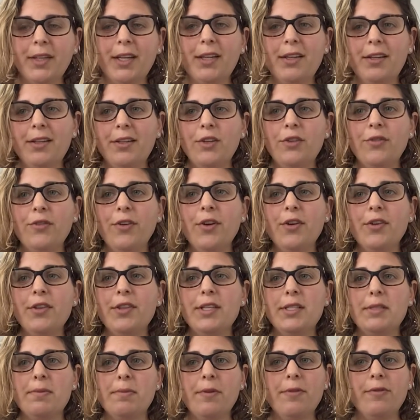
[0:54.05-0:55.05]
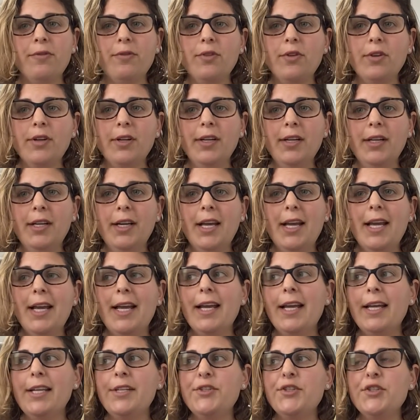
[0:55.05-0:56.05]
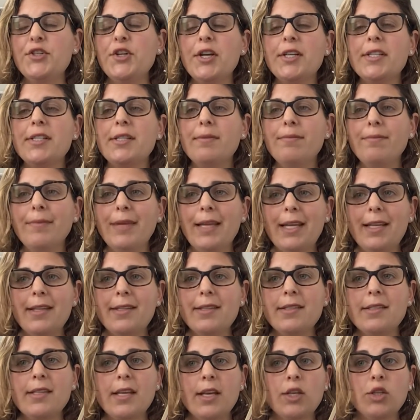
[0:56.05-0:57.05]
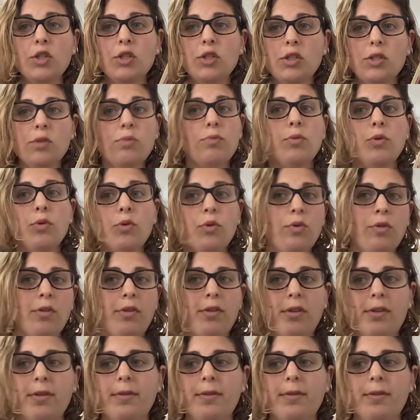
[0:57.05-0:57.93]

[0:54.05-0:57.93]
You've heard this before. It just means smooth.